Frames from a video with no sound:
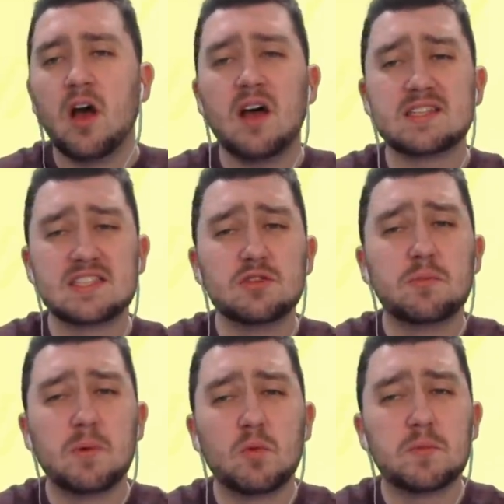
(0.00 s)
I still
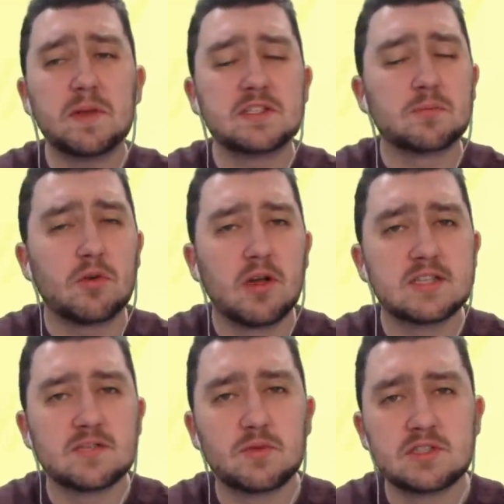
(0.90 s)
would be
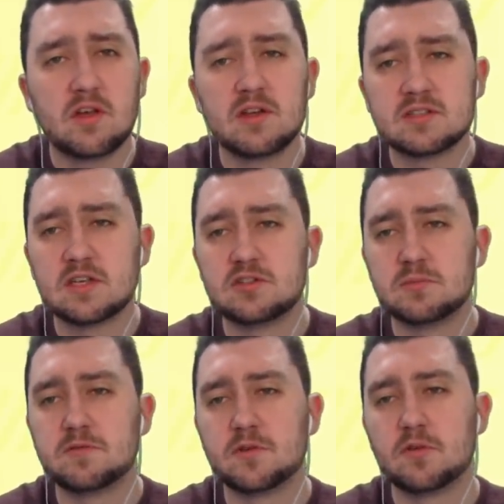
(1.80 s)
surprised if we signed a central
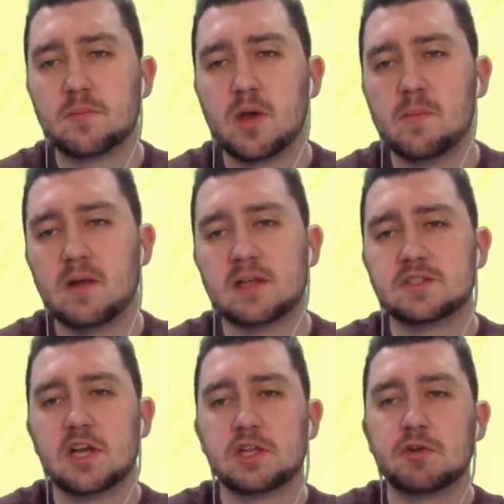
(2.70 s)
midfielder permanently in
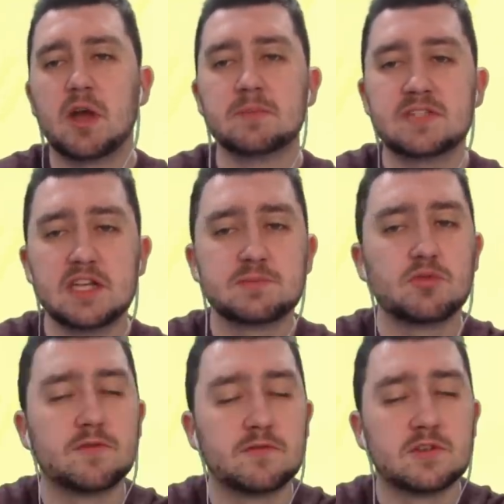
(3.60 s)
January. I'm
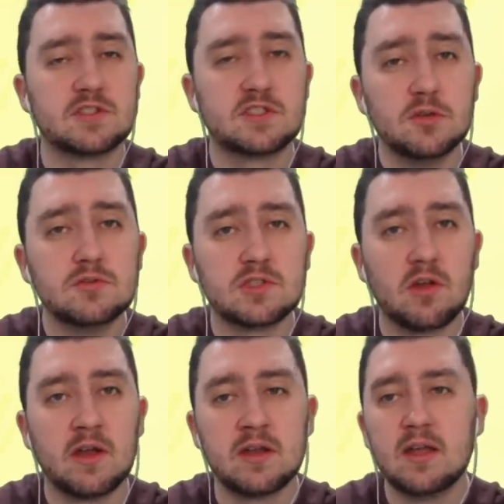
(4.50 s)
desperate for us to
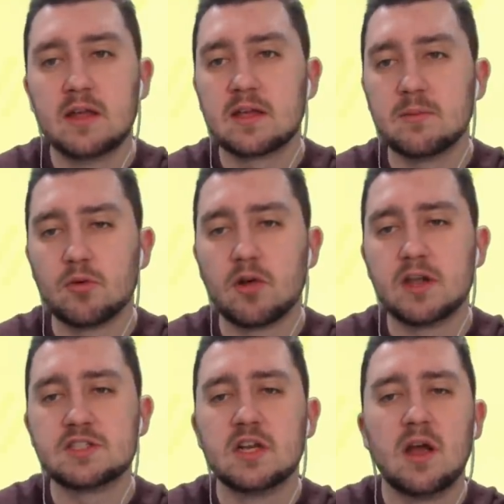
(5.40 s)
sign
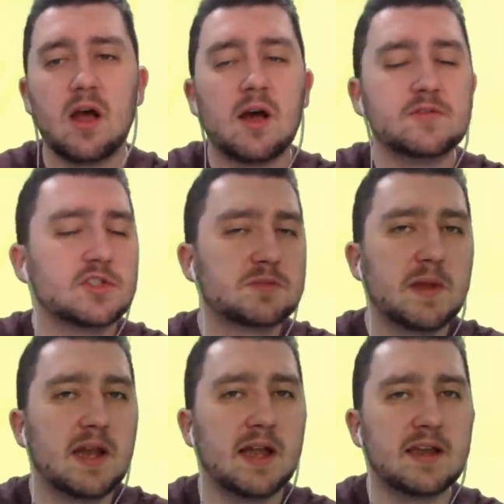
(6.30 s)
Guimaraes. I've just
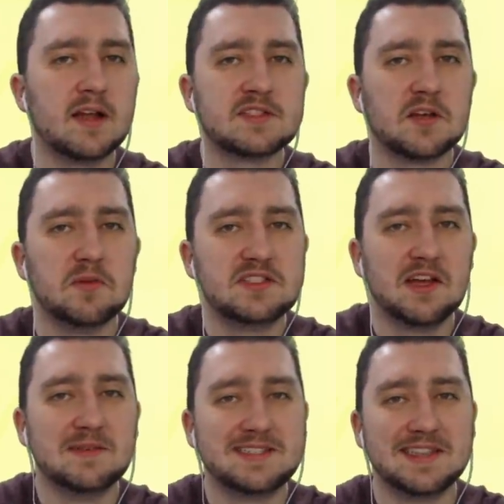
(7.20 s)
been let down so many
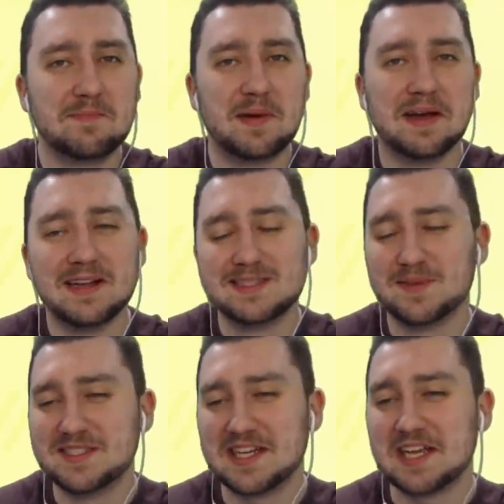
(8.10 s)
times in the past
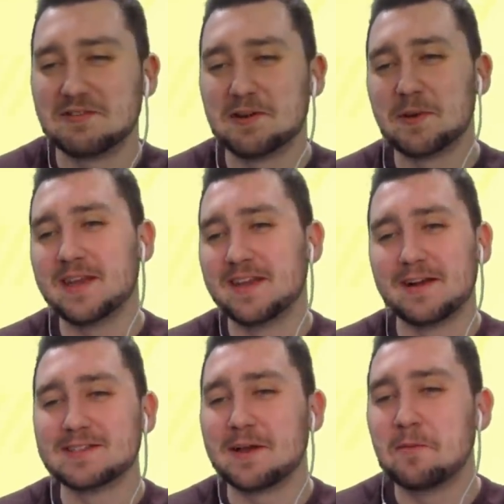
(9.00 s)
by January
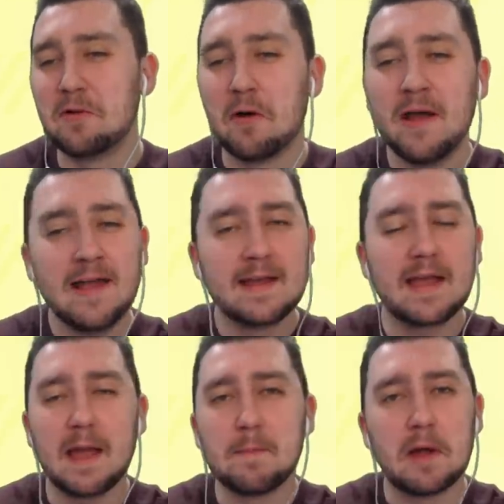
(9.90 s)
windows. I'm not
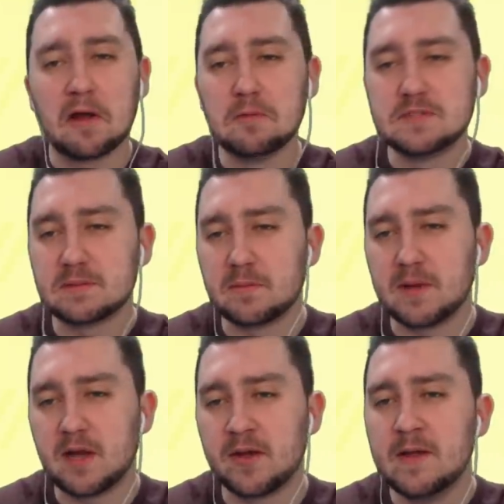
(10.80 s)
getting my hopes up
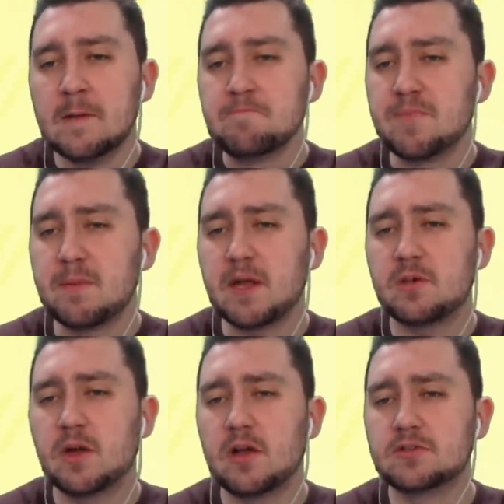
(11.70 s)
about it.
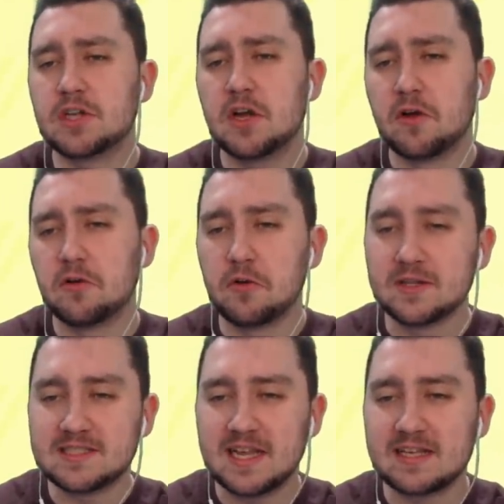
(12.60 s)
Emmanuel Ojo
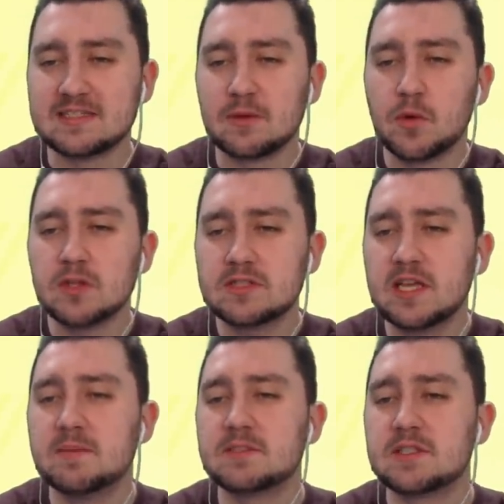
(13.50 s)
says, will
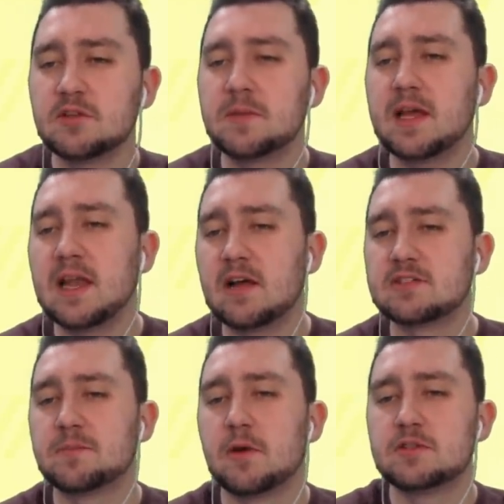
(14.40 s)
teams still be allowed
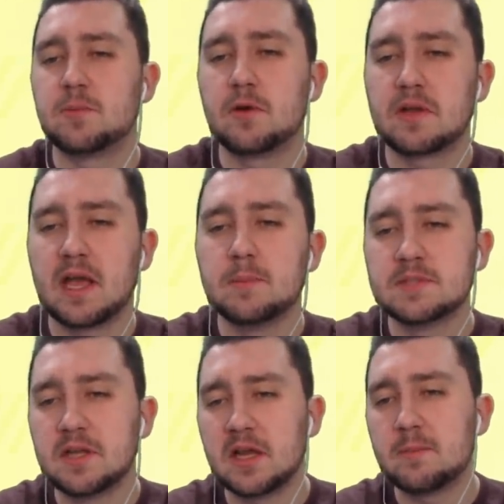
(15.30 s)
to postpone games
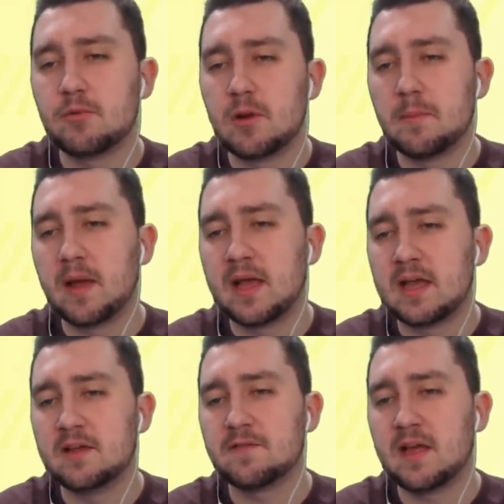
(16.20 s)
in April and May?
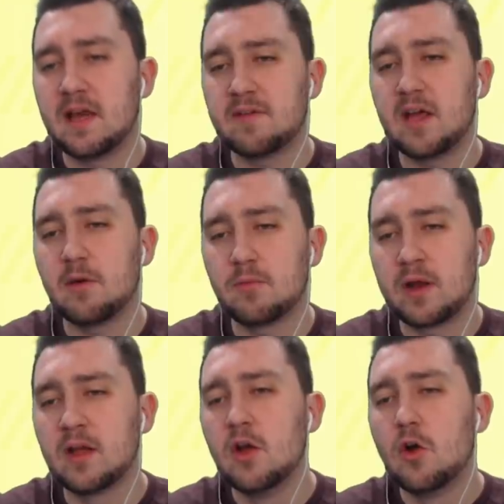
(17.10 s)
And if they have an
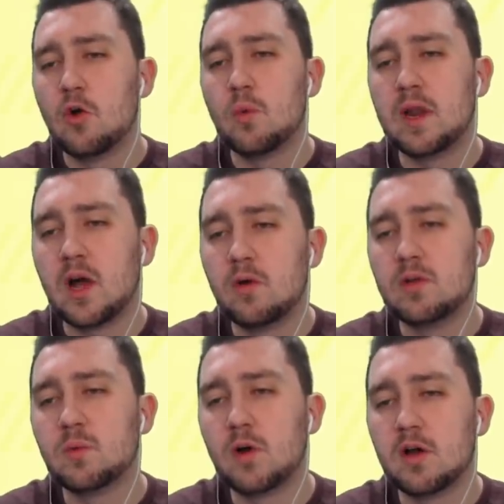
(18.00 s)
outbreak, or will it
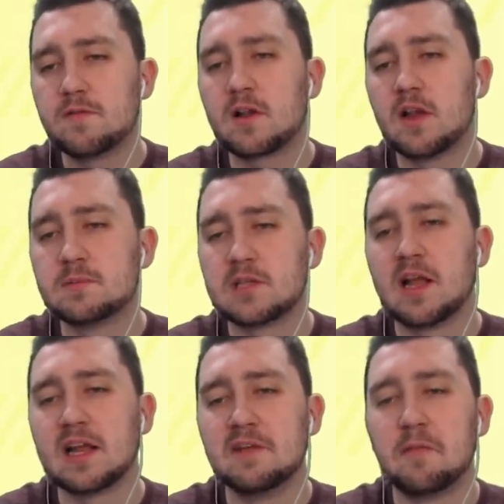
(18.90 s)
only work for clubs
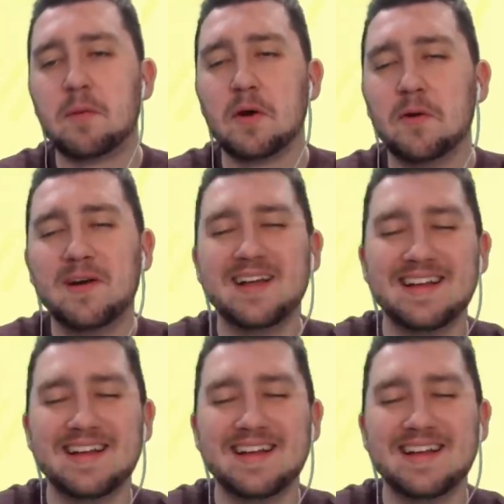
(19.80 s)
like Liverpool?